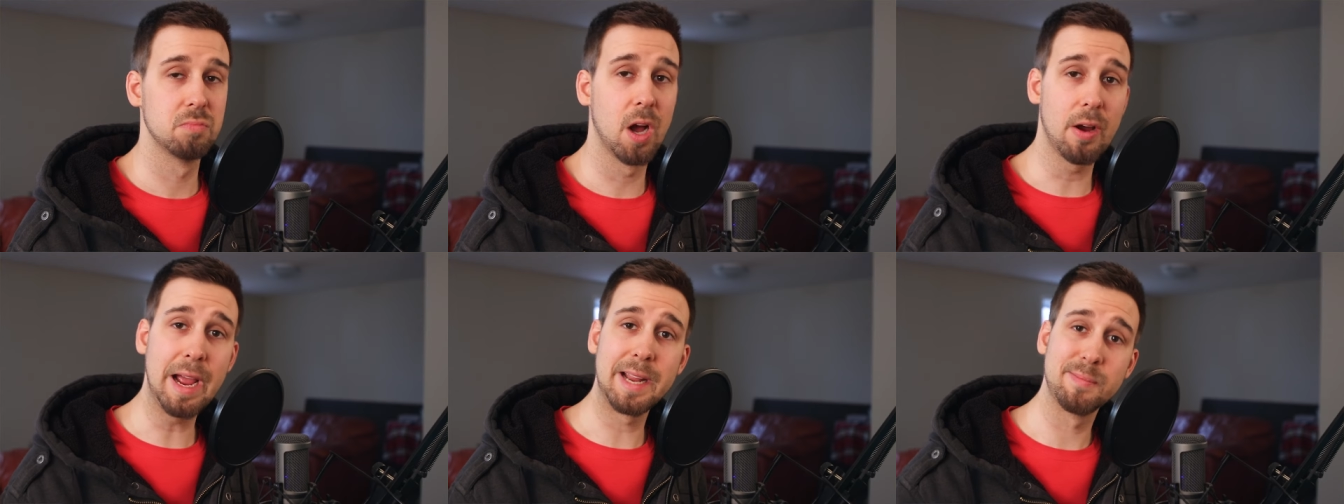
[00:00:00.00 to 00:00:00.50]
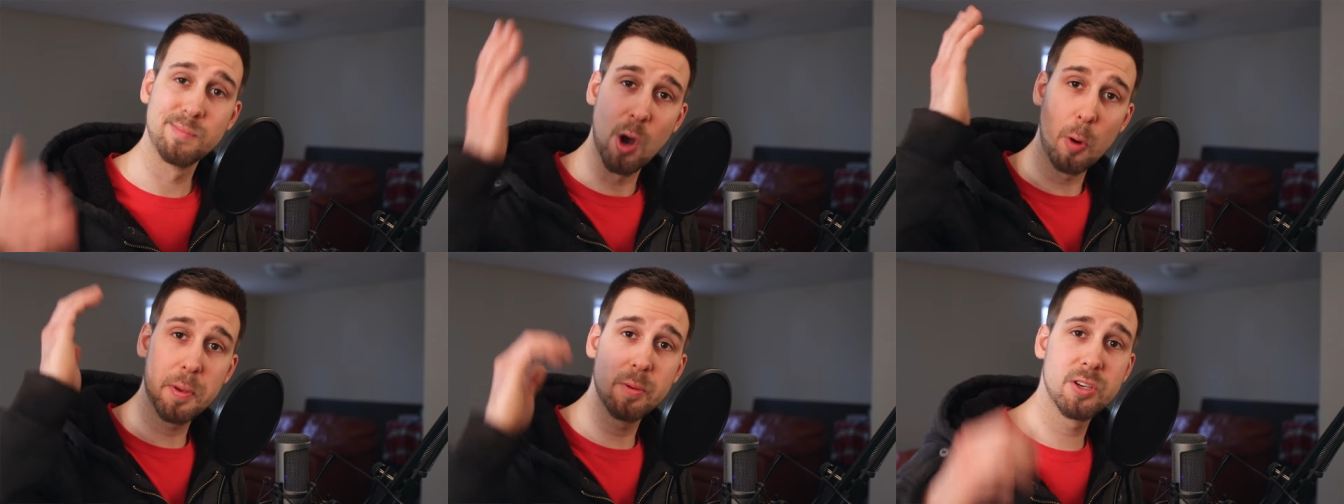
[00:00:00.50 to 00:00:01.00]
All right,
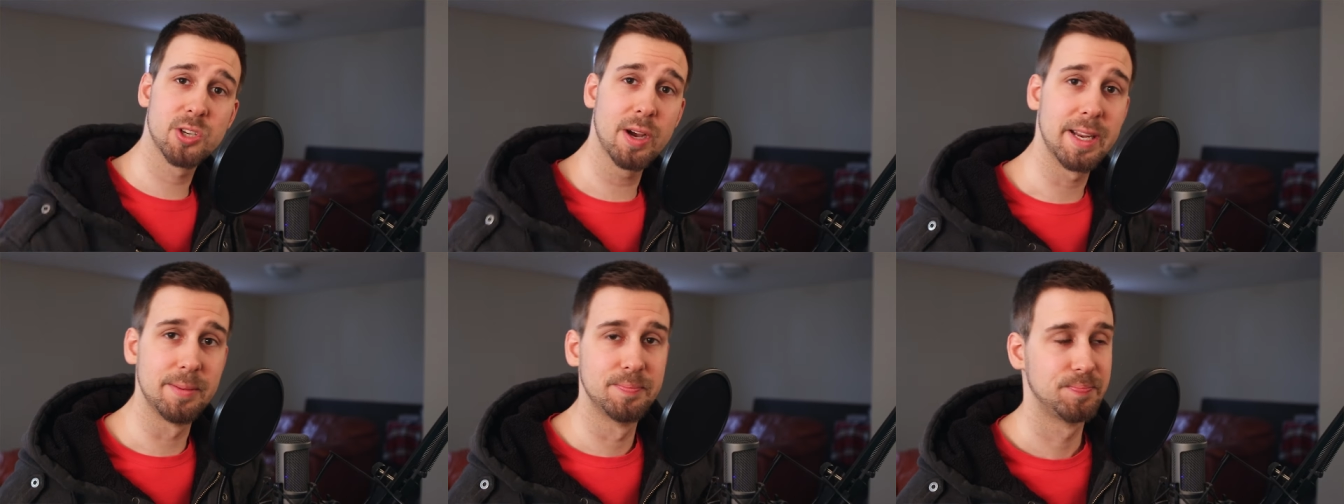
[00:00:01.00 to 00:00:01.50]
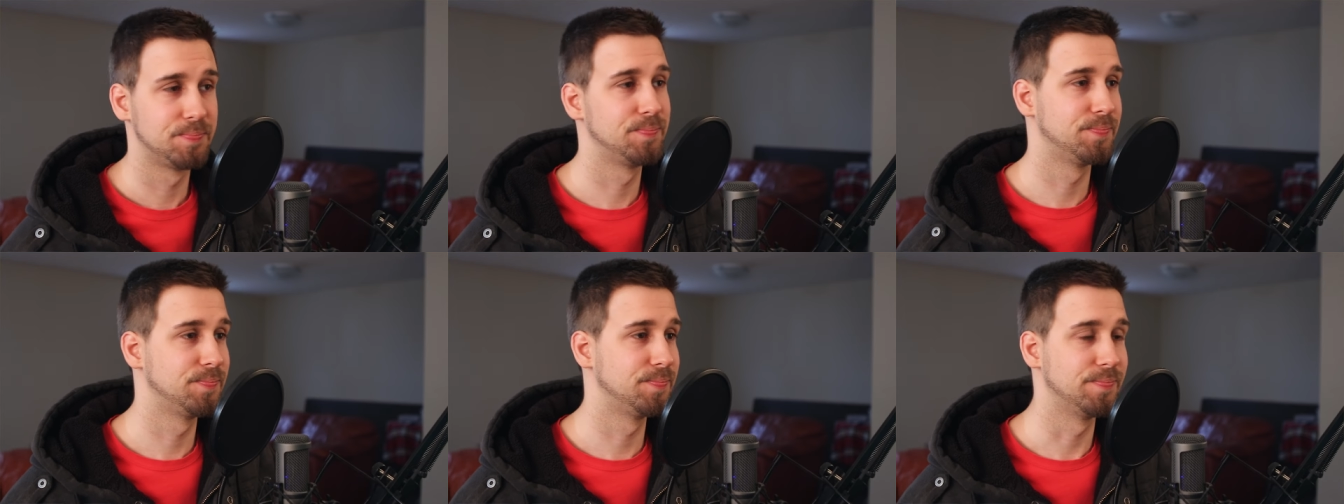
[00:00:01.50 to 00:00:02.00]
hope you enjoyed.
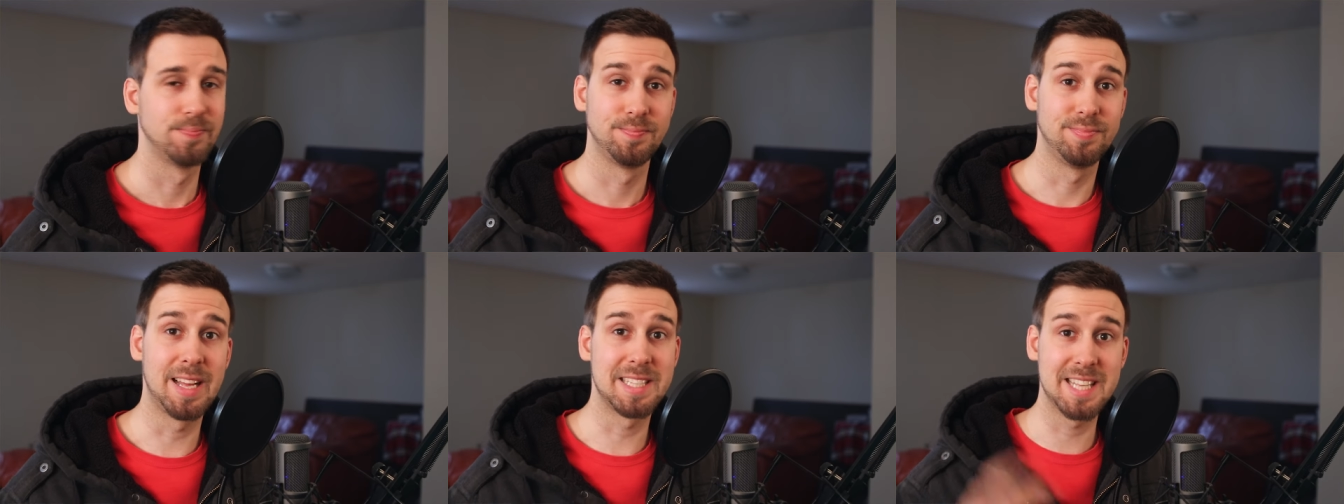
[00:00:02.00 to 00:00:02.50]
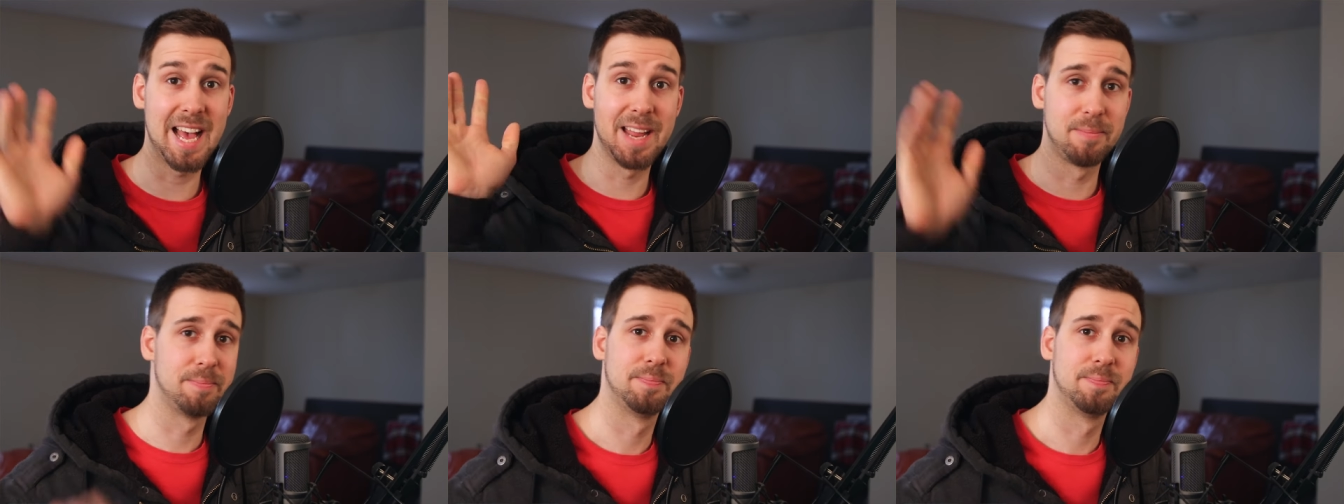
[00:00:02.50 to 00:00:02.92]
That's that.